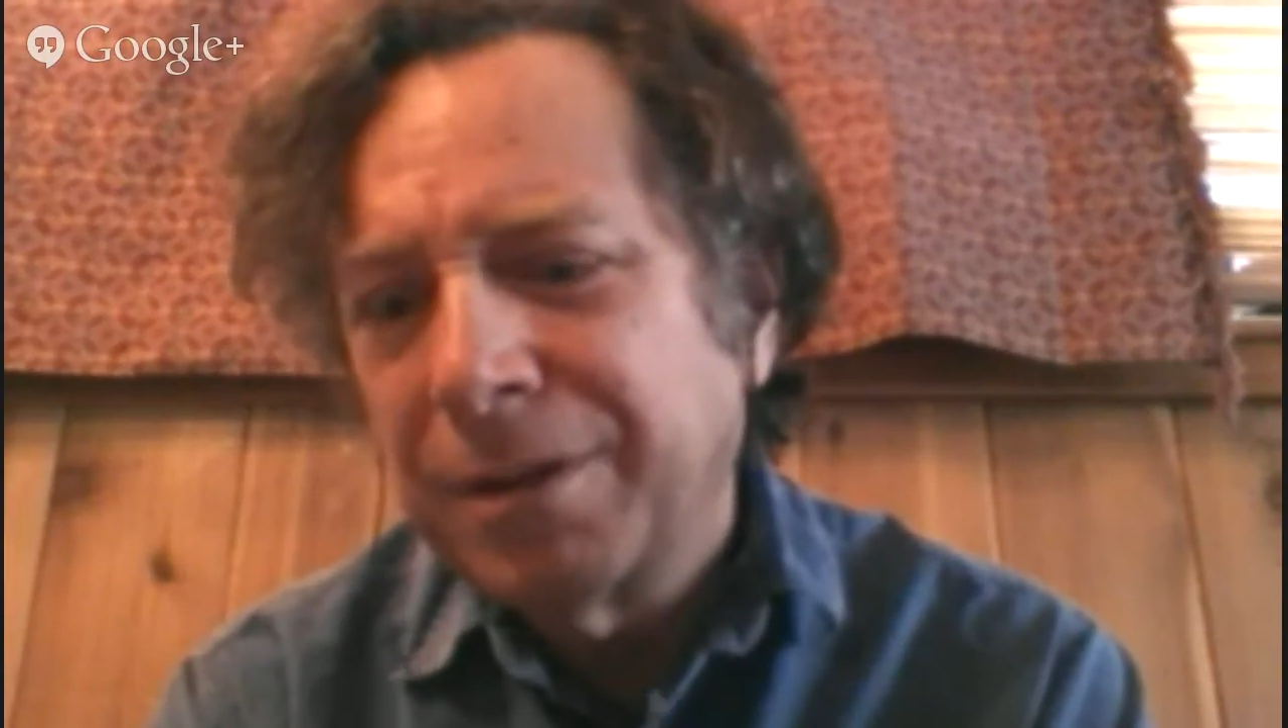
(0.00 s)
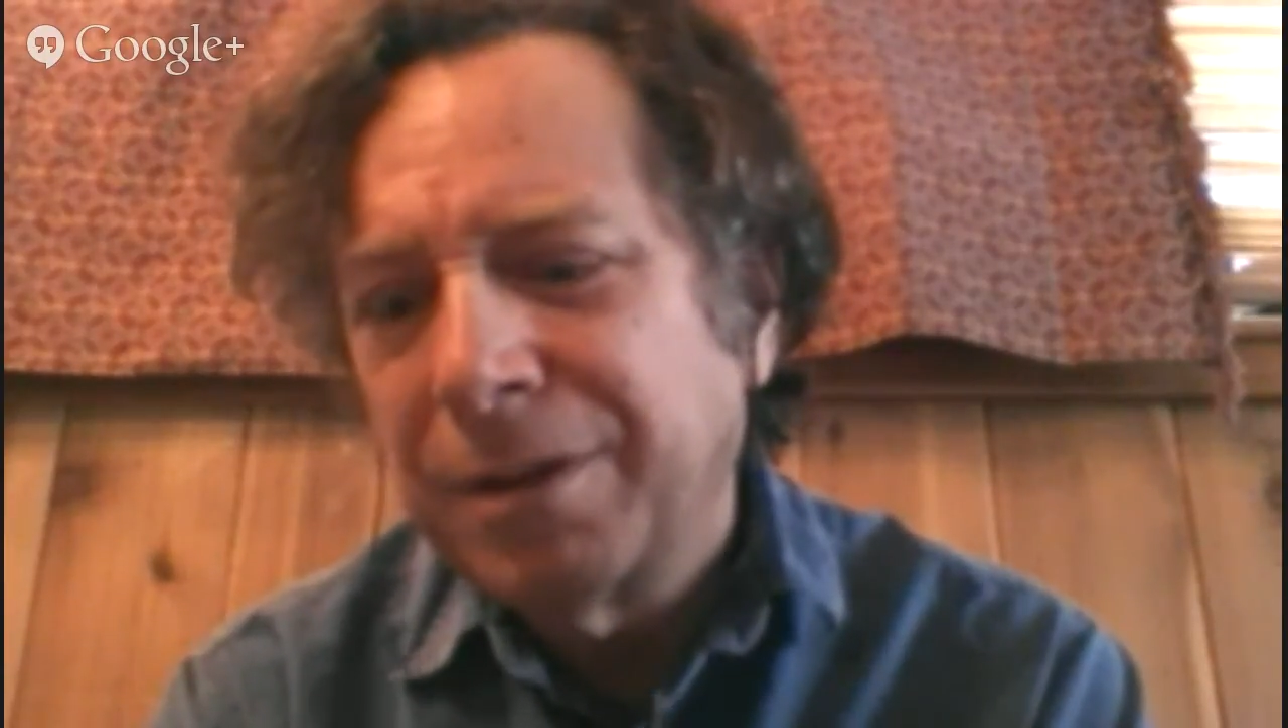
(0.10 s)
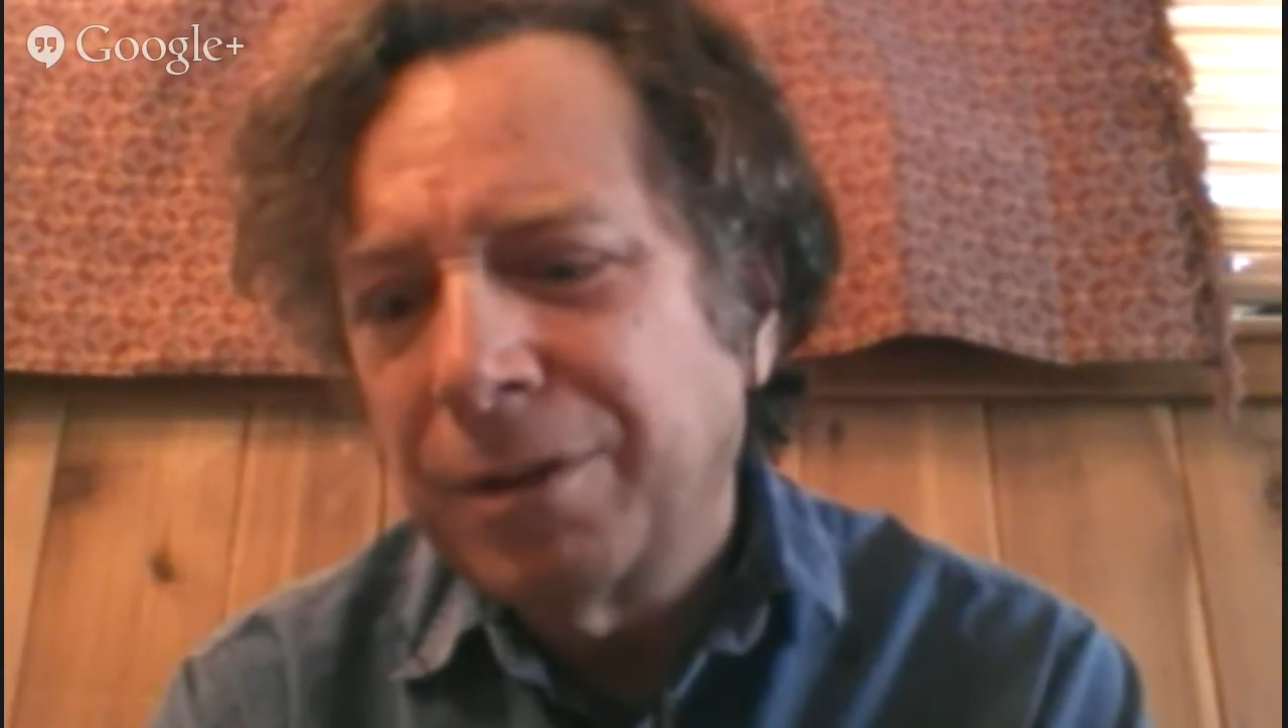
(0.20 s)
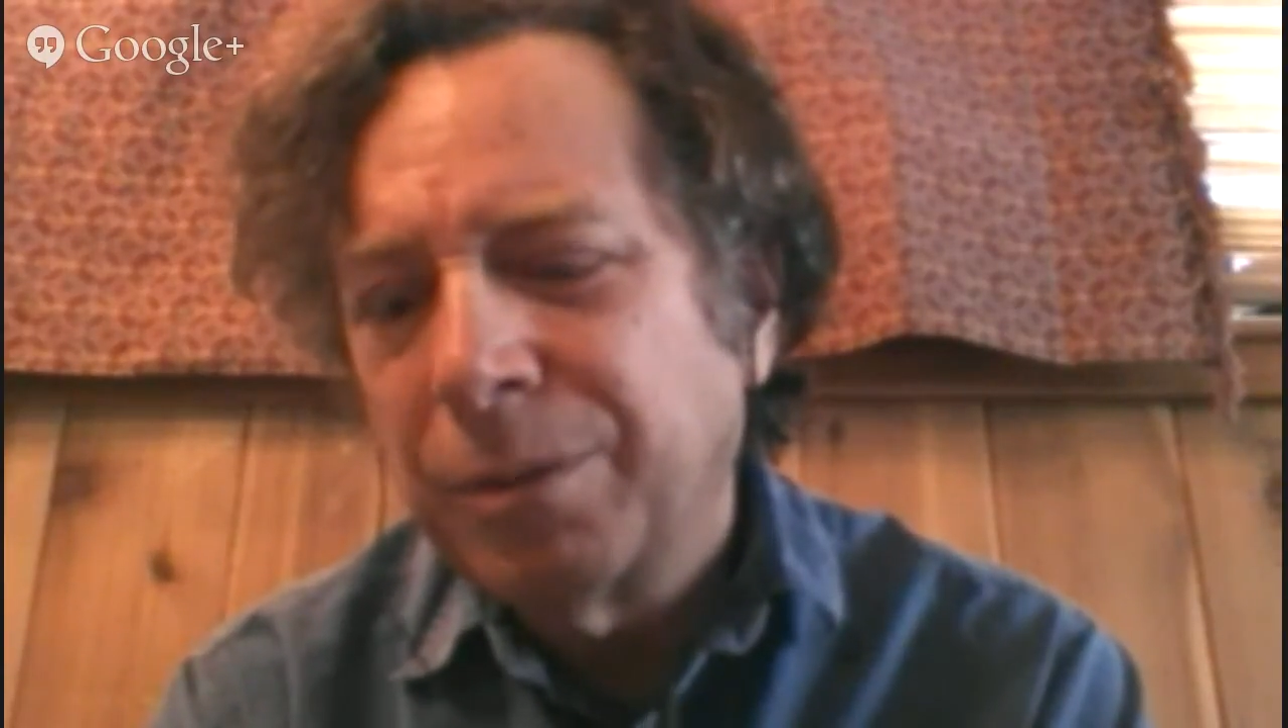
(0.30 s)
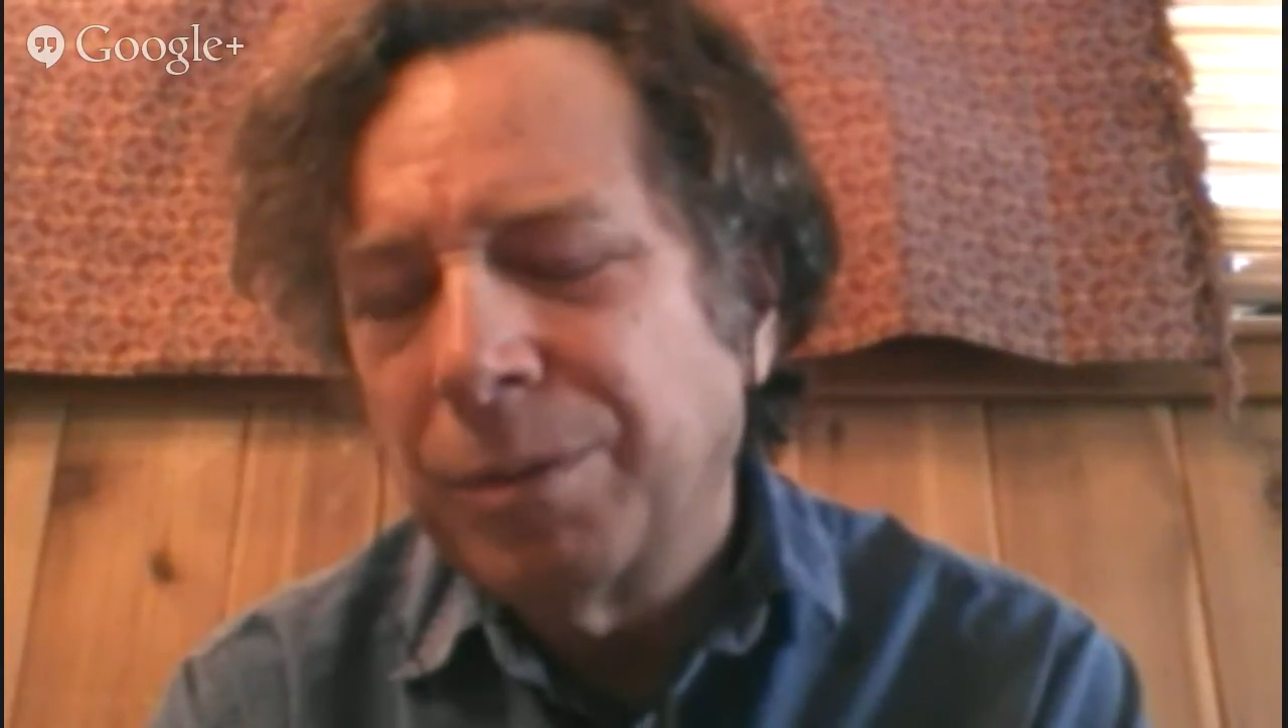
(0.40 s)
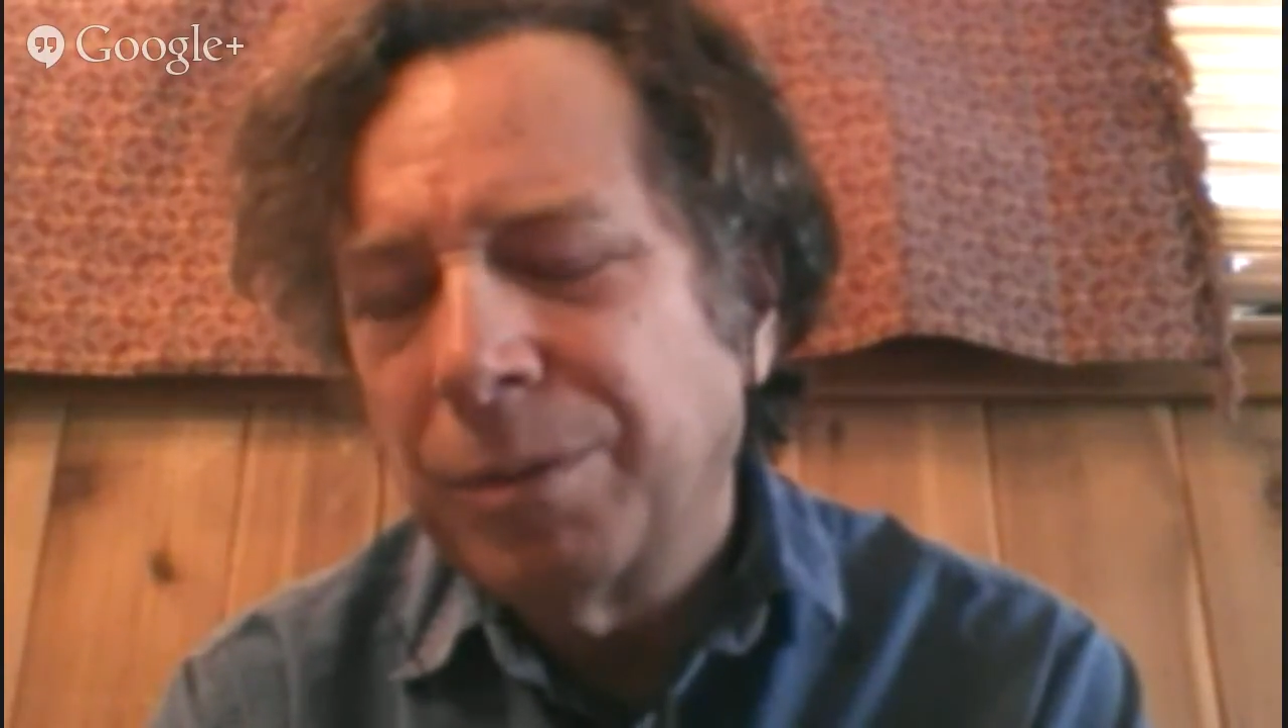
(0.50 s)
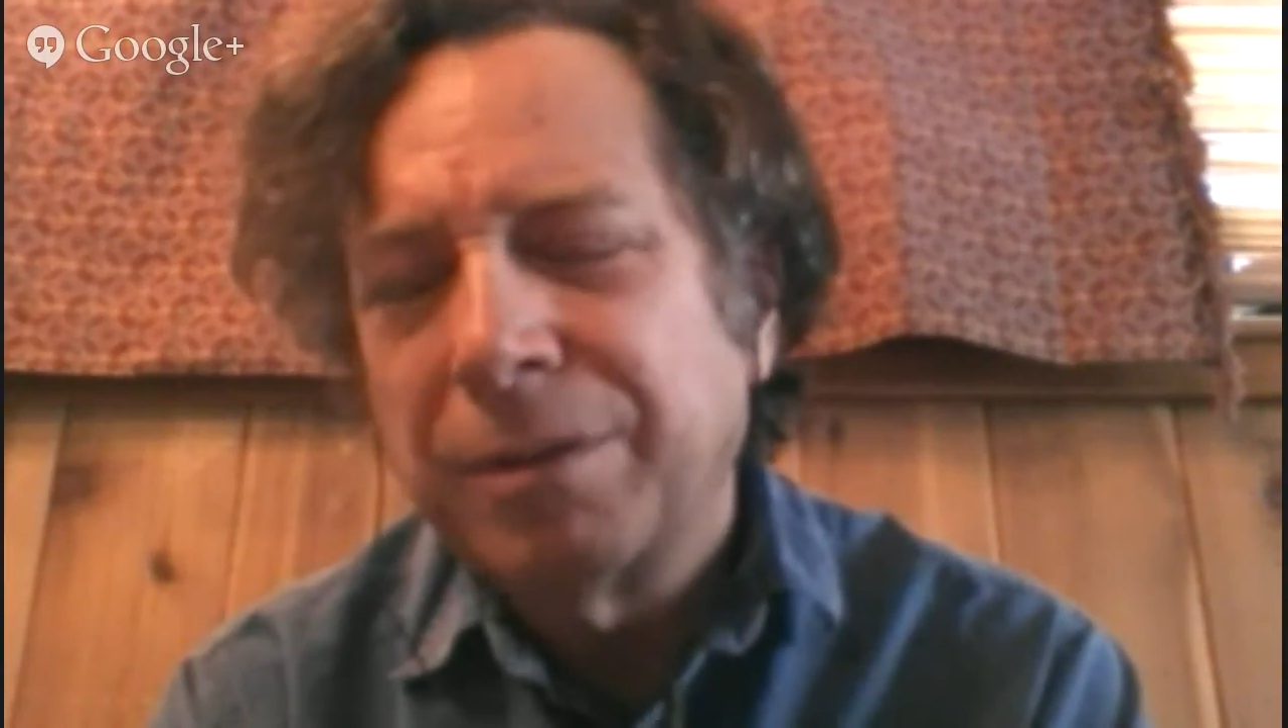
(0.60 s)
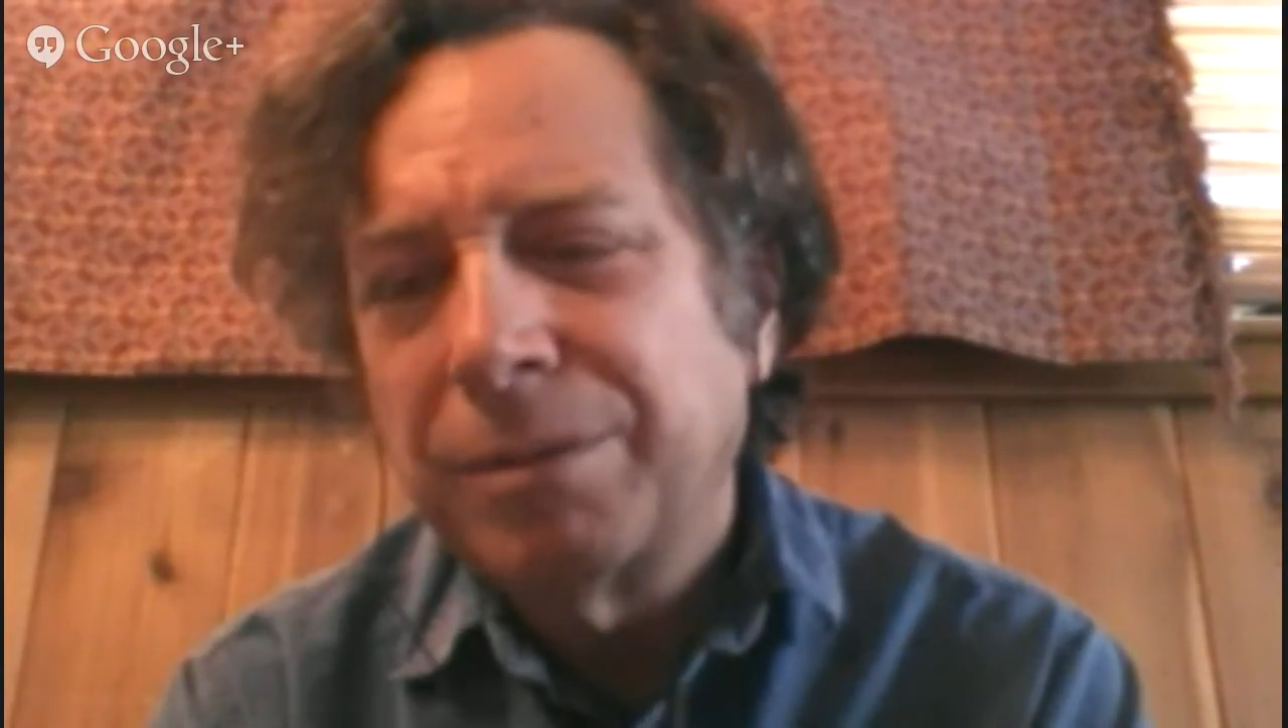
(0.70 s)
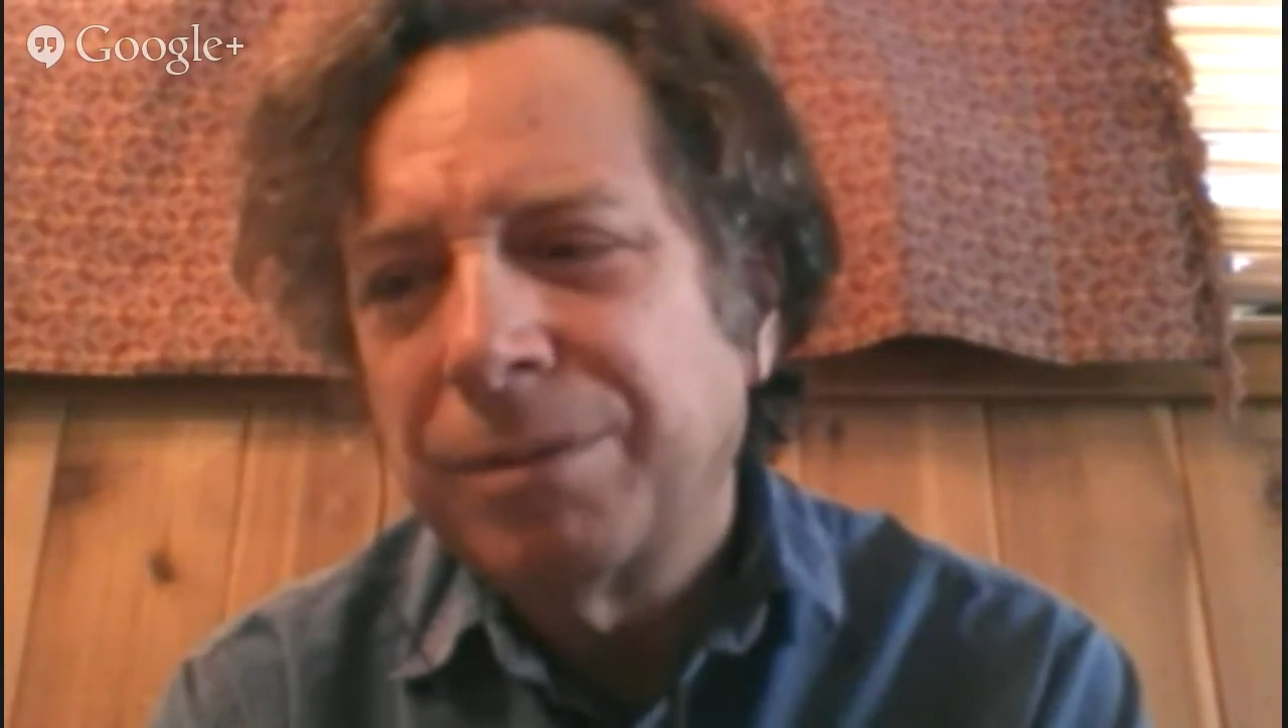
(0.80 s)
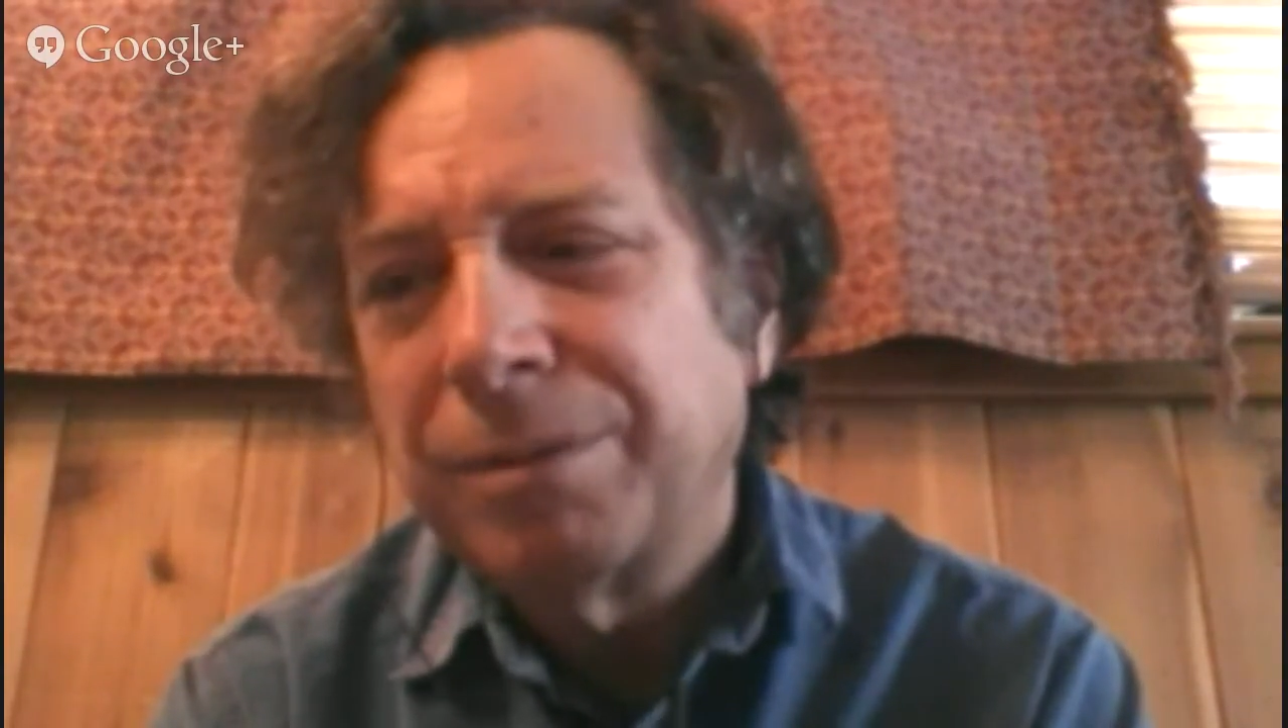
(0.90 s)
way
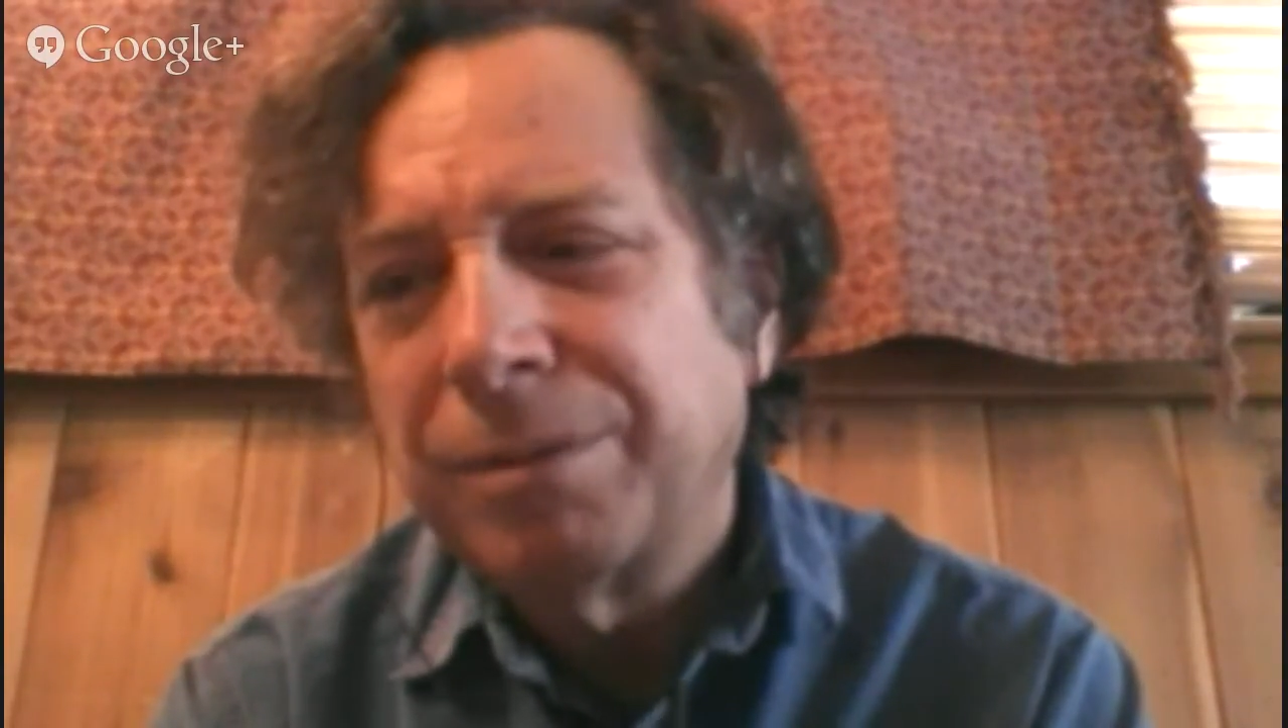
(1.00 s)
of